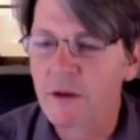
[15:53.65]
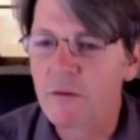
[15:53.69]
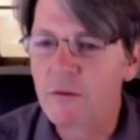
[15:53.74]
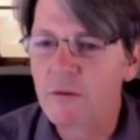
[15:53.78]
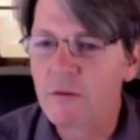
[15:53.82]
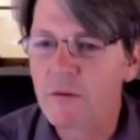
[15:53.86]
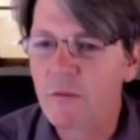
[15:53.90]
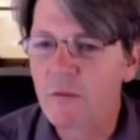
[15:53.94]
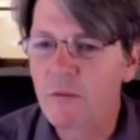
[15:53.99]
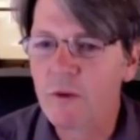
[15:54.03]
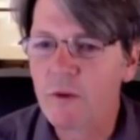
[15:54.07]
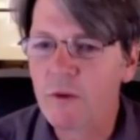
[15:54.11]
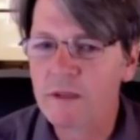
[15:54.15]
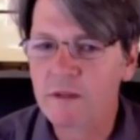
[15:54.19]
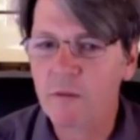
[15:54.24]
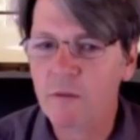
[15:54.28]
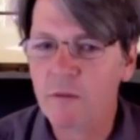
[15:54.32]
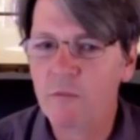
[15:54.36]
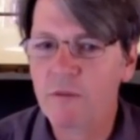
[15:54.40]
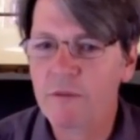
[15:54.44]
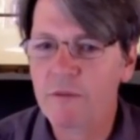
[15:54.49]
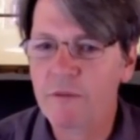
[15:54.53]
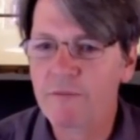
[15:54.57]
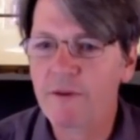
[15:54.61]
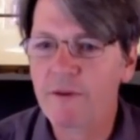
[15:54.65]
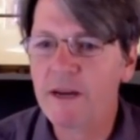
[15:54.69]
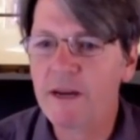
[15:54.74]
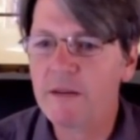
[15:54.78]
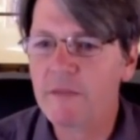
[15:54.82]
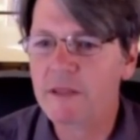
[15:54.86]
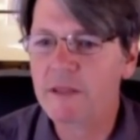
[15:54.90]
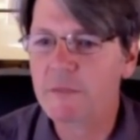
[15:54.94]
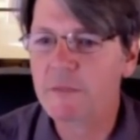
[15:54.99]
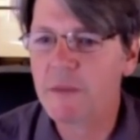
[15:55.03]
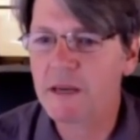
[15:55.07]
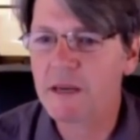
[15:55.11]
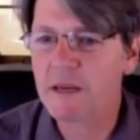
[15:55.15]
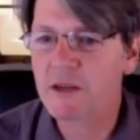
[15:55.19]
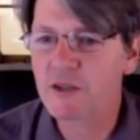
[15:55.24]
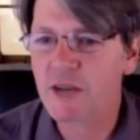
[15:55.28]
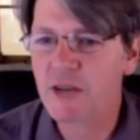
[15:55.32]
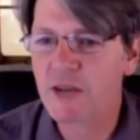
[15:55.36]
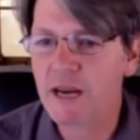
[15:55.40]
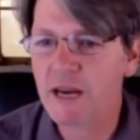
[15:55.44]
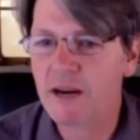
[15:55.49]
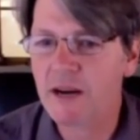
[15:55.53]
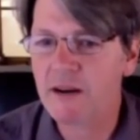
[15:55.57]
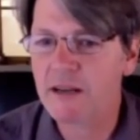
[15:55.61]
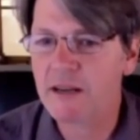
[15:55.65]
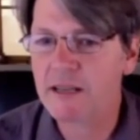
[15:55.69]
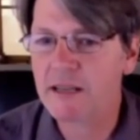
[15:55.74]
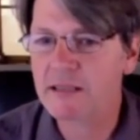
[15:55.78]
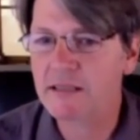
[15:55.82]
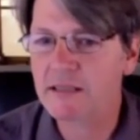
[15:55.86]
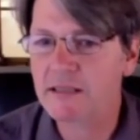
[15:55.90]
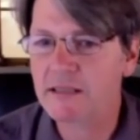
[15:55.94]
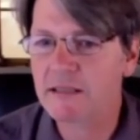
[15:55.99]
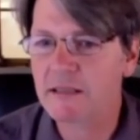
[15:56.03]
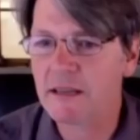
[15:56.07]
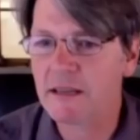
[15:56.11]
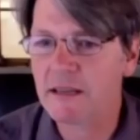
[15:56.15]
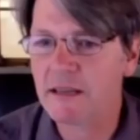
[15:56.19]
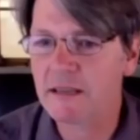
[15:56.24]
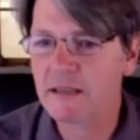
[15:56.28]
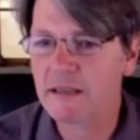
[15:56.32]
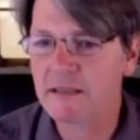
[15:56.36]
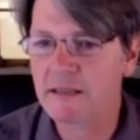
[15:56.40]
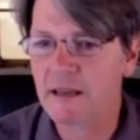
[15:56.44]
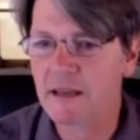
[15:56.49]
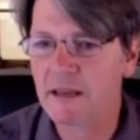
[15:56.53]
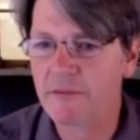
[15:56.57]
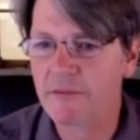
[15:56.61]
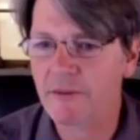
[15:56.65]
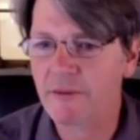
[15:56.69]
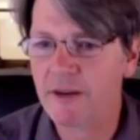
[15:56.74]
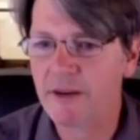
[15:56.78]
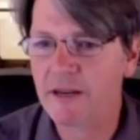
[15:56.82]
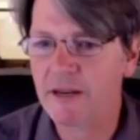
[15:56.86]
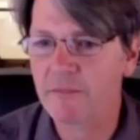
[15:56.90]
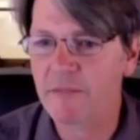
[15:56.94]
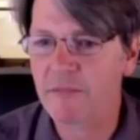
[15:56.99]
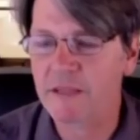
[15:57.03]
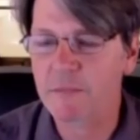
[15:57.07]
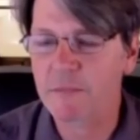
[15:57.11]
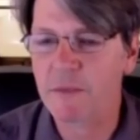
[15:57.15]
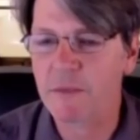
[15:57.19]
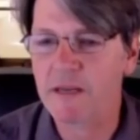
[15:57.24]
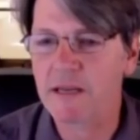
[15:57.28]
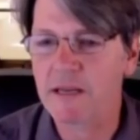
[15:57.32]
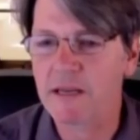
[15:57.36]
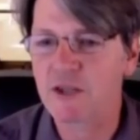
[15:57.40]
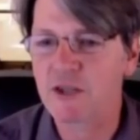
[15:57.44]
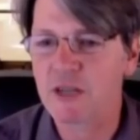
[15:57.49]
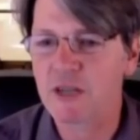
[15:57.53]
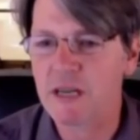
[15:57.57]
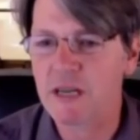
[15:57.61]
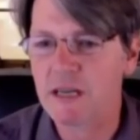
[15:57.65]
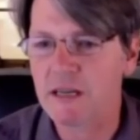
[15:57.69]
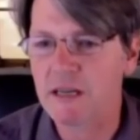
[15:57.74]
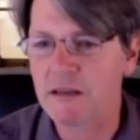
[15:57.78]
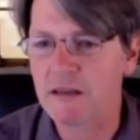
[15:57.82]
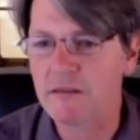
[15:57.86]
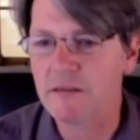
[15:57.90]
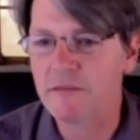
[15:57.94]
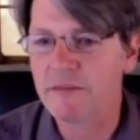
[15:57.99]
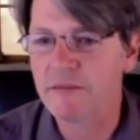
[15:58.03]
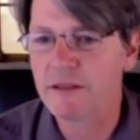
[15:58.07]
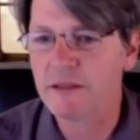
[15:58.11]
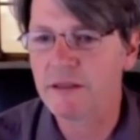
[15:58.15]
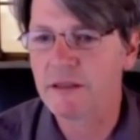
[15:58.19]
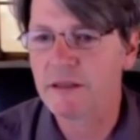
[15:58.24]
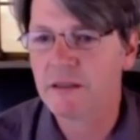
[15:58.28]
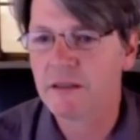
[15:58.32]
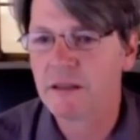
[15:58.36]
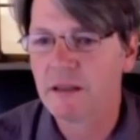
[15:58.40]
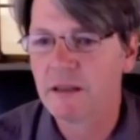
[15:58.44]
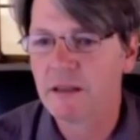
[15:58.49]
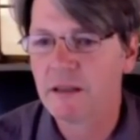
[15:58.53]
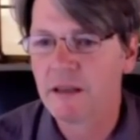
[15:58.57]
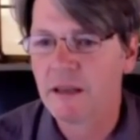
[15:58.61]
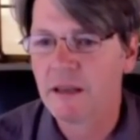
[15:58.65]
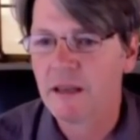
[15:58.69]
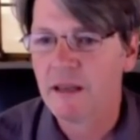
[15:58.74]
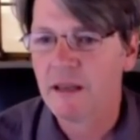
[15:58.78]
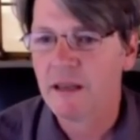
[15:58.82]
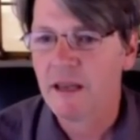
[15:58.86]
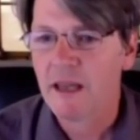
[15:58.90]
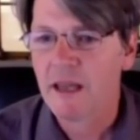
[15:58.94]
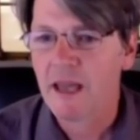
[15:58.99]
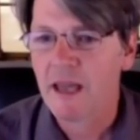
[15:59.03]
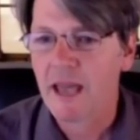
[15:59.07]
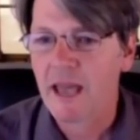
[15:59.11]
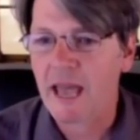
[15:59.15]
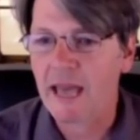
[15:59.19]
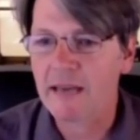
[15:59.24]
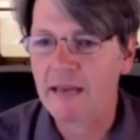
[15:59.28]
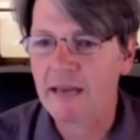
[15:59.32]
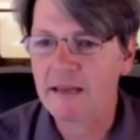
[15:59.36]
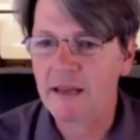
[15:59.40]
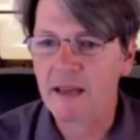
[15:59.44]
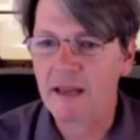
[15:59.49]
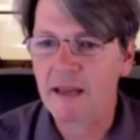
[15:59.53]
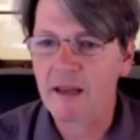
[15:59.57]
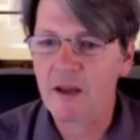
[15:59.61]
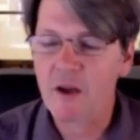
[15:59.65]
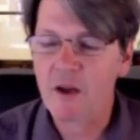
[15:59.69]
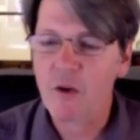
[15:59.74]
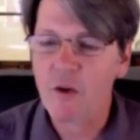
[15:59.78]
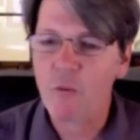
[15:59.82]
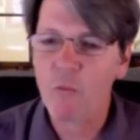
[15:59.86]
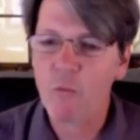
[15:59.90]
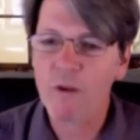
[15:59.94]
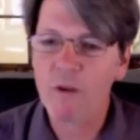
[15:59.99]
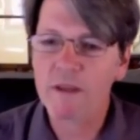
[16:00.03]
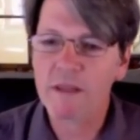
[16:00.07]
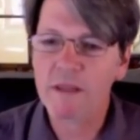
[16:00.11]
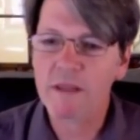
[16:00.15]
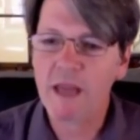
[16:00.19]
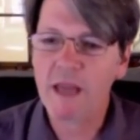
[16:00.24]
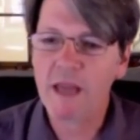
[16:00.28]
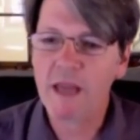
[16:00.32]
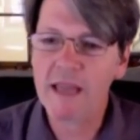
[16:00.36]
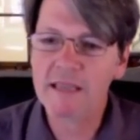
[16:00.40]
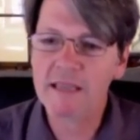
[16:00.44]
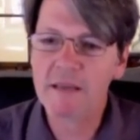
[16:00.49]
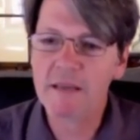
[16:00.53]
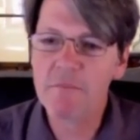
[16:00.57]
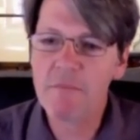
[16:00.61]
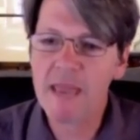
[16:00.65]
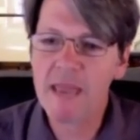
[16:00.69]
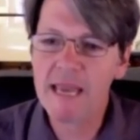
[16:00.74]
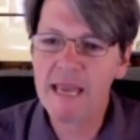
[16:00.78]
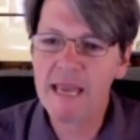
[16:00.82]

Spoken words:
So what the freedom that's being shared isn't a freedom that's been achieved. And what is